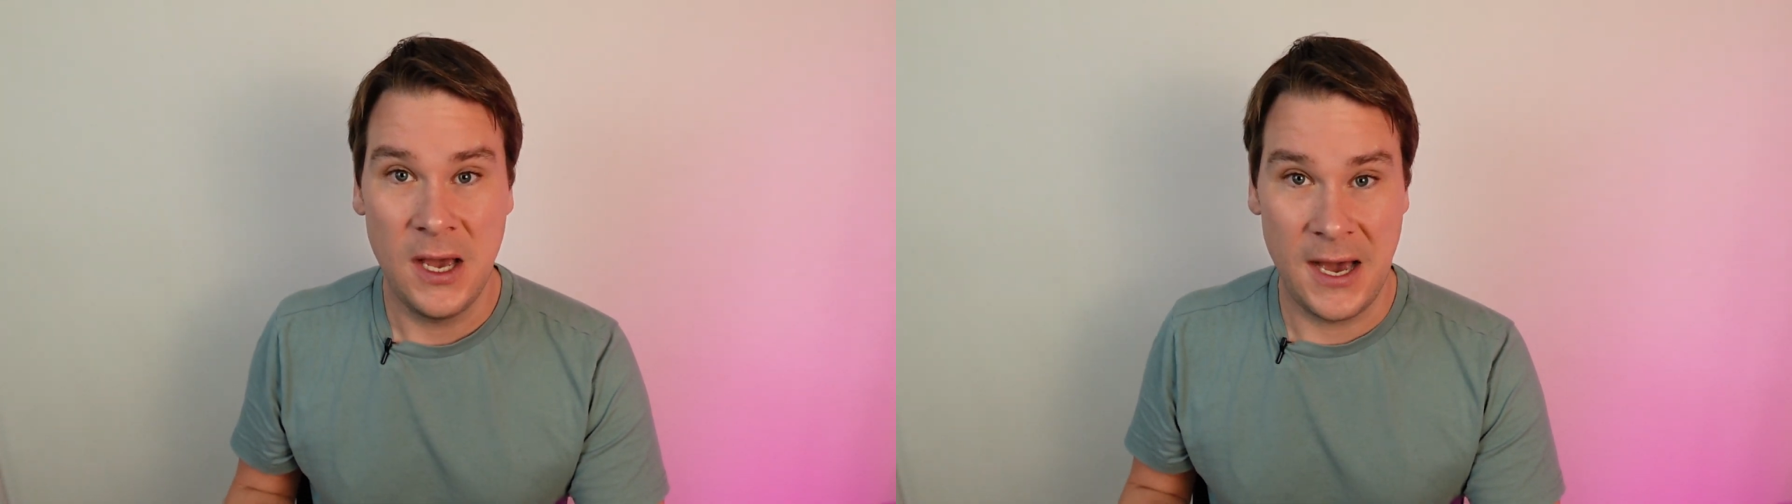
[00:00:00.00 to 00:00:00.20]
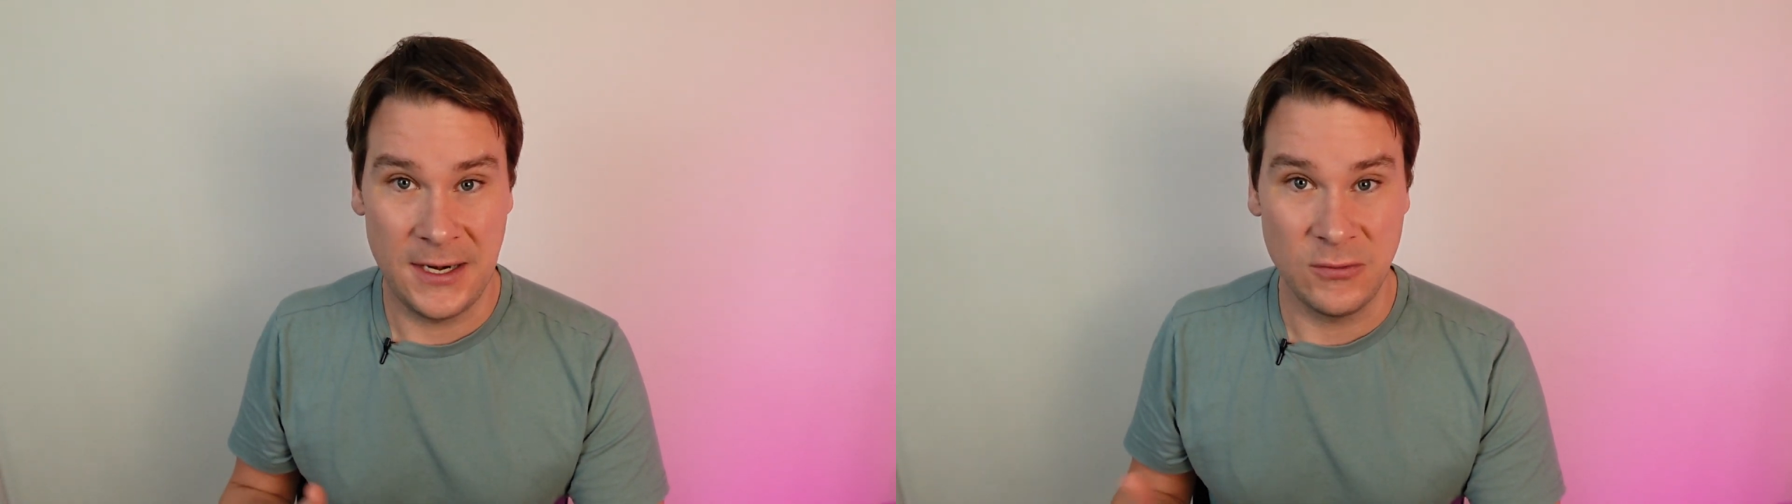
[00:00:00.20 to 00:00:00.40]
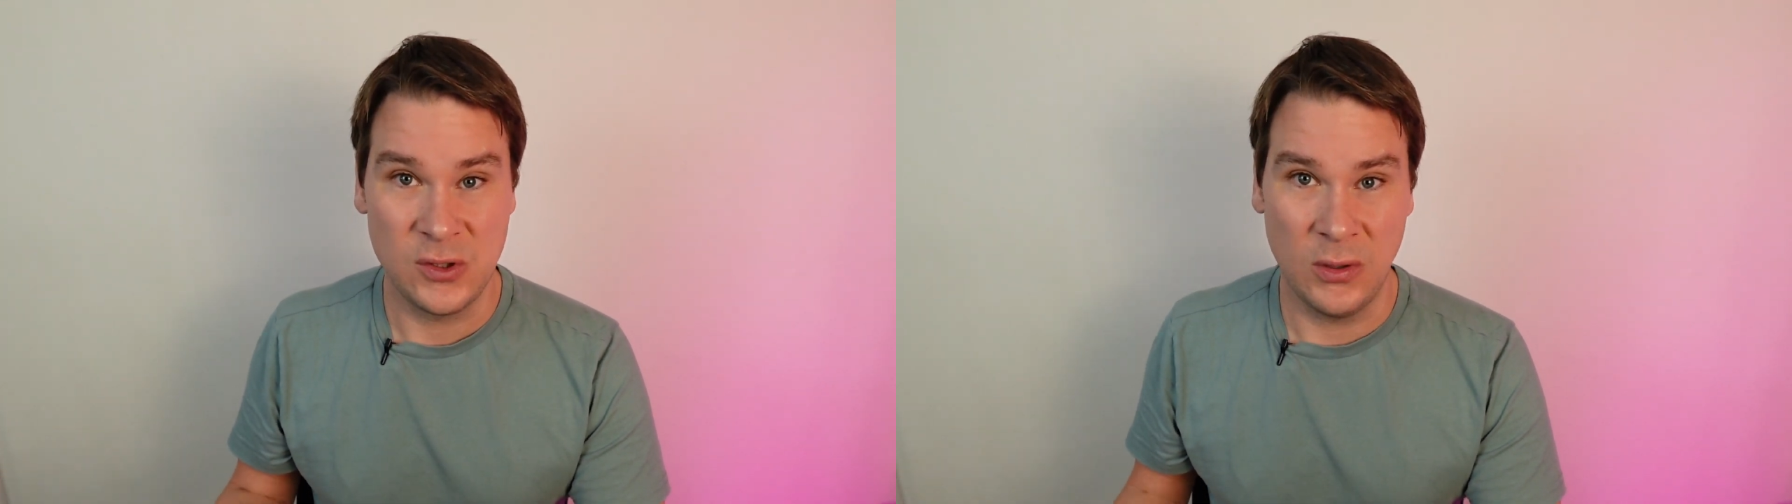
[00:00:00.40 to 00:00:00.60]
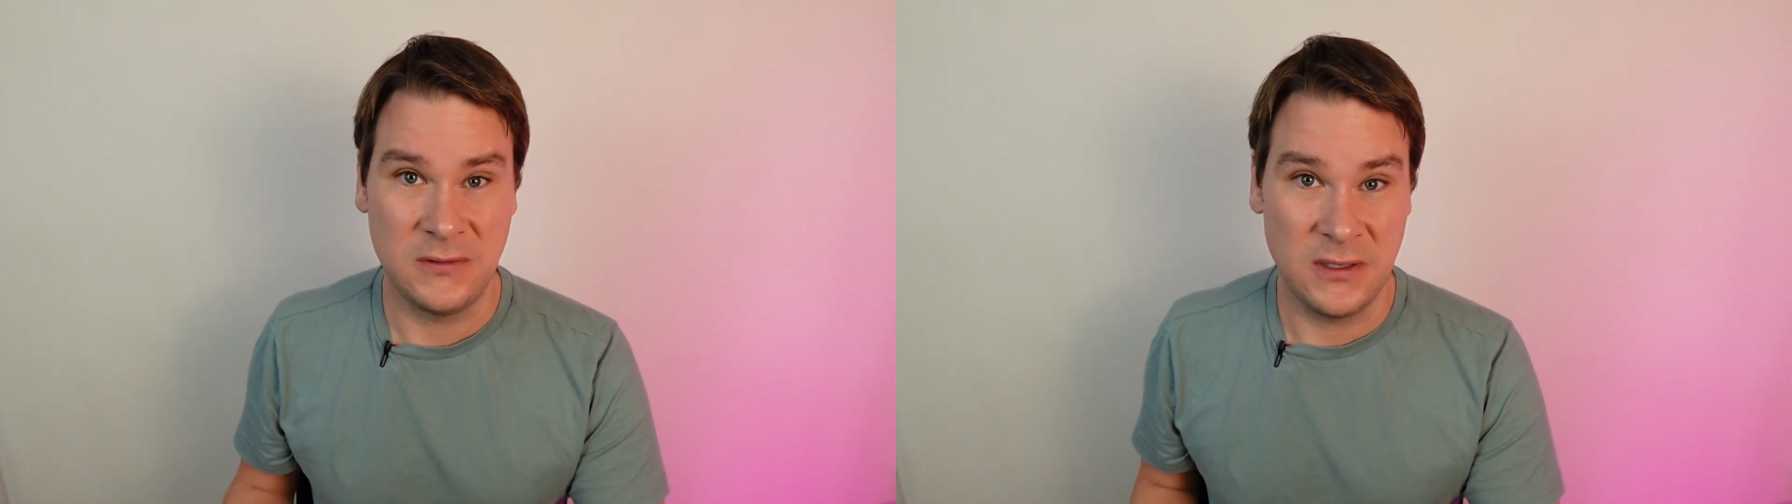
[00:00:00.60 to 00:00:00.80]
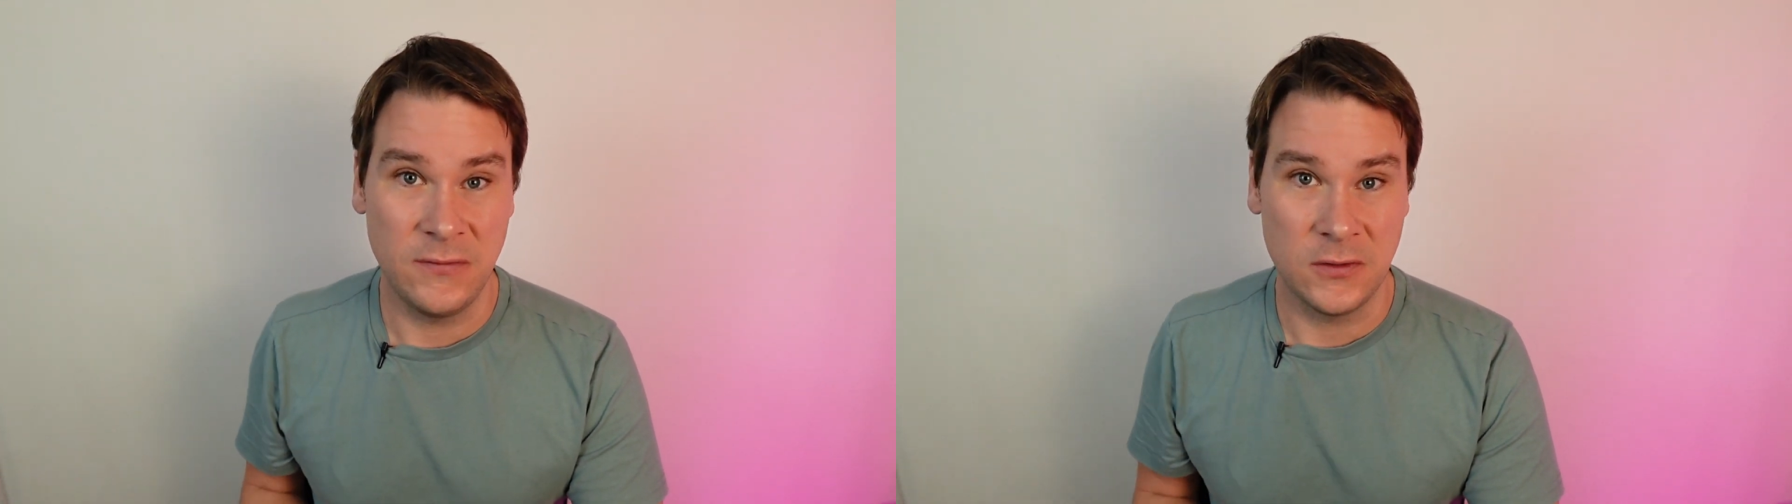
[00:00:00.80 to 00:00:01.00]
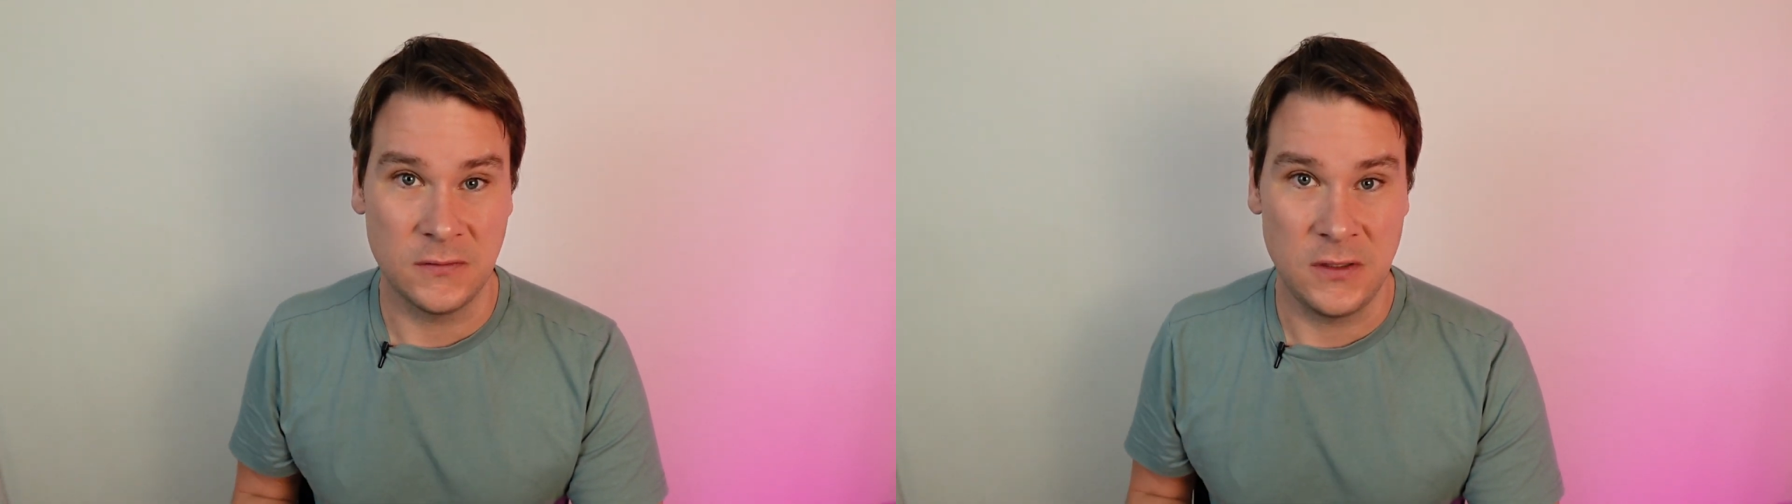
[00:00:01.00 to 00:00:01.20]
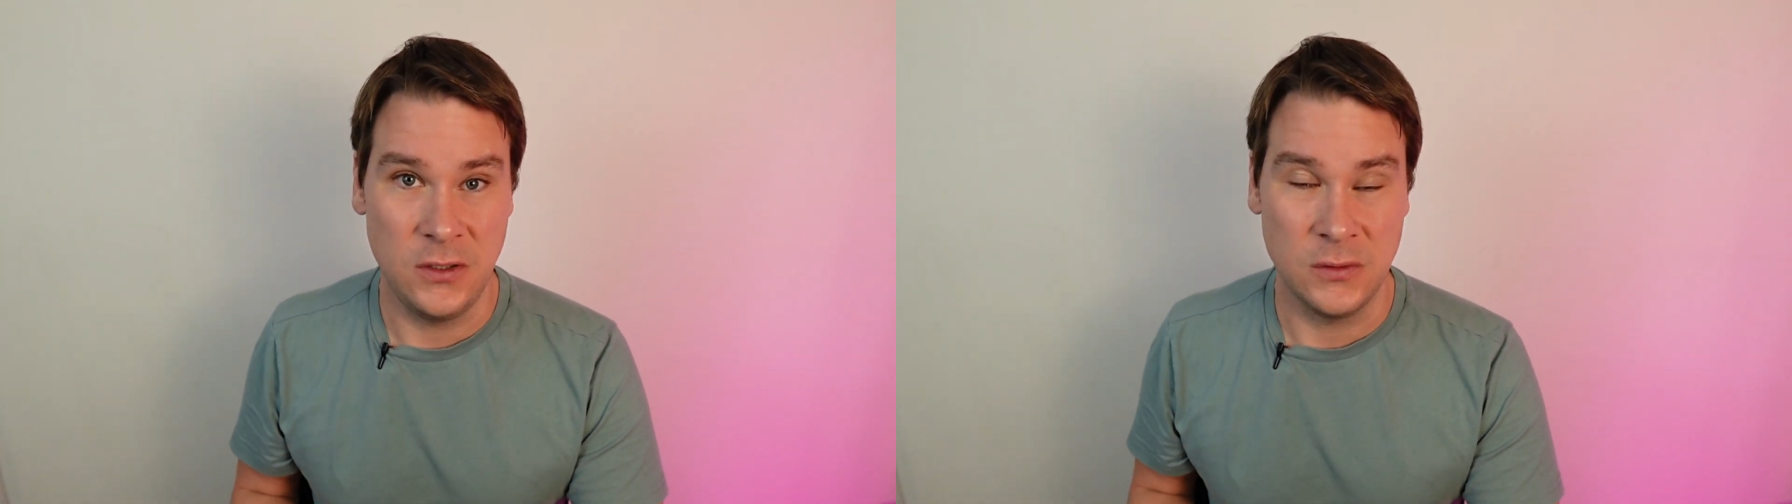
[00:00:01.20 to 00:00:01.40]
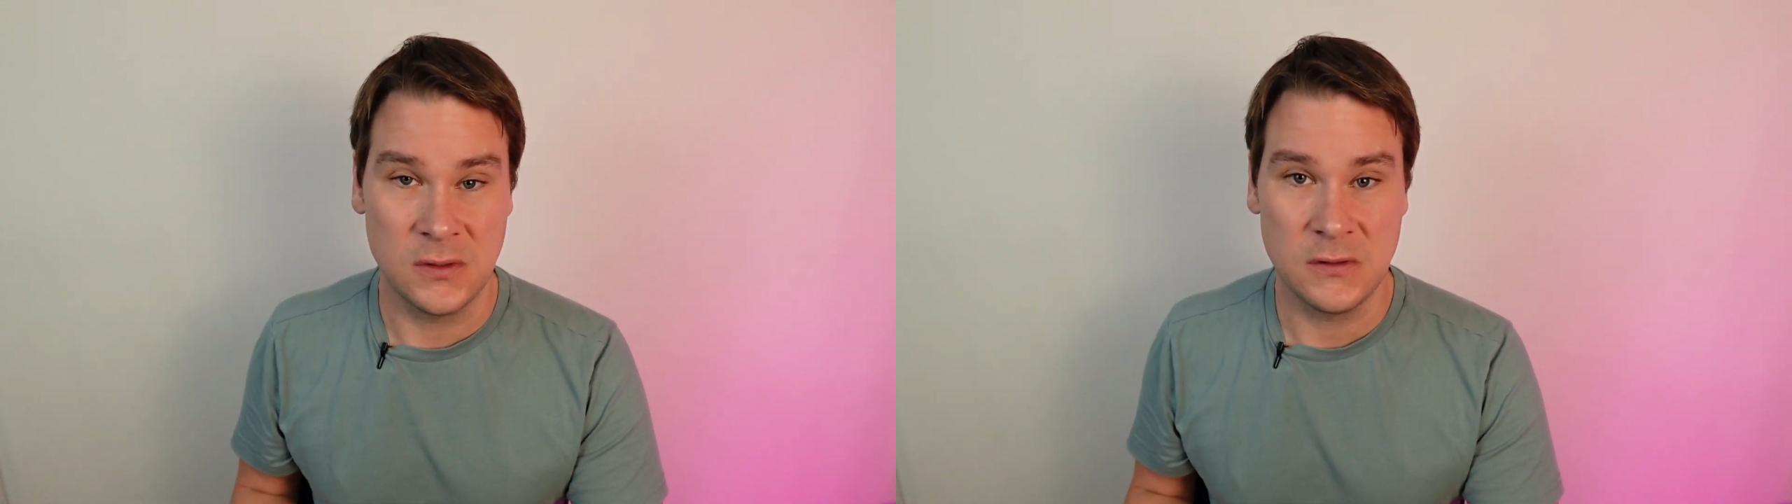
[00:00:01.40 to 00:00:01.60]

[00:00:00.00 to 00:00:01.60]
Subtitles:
and it was quite difficult to use.